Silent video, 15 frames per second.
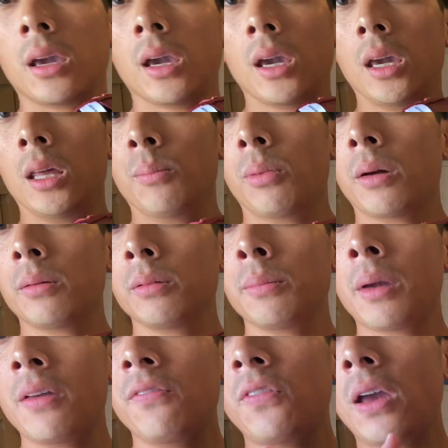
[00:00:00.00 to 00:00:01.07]
And probably
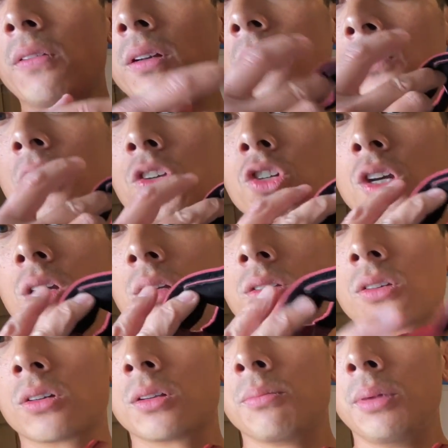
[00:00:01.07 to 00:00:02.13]
my favorite feature is
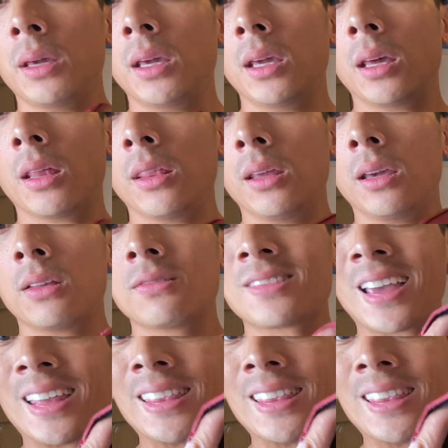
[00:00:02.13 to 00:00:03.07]
gonna be the inside